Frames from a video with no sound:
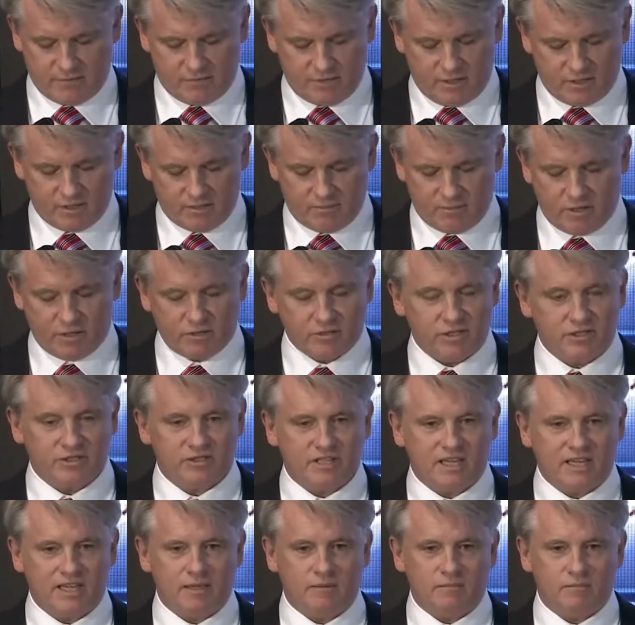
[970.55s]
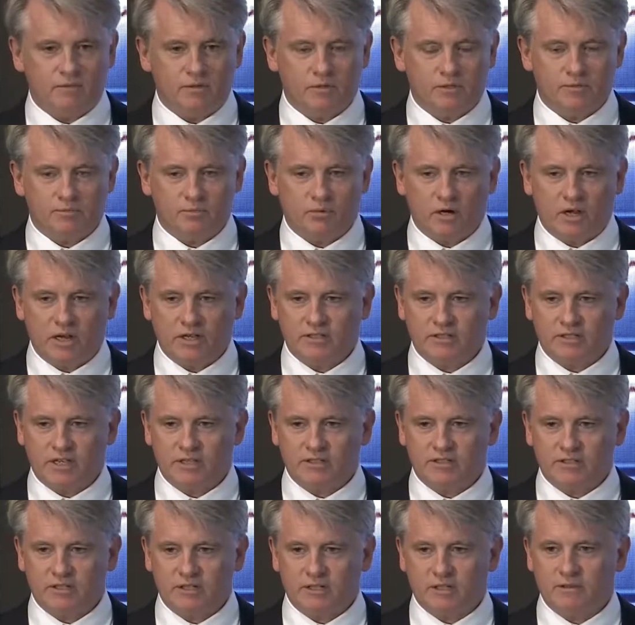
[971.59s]
that's about the same as
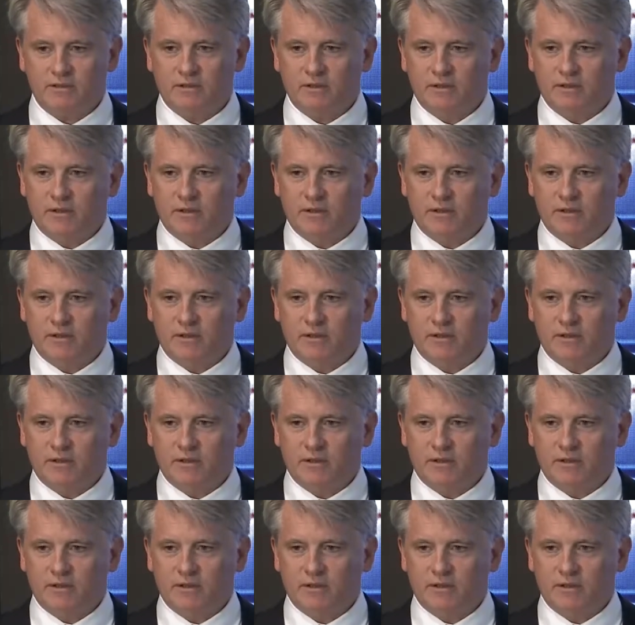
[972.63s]
processing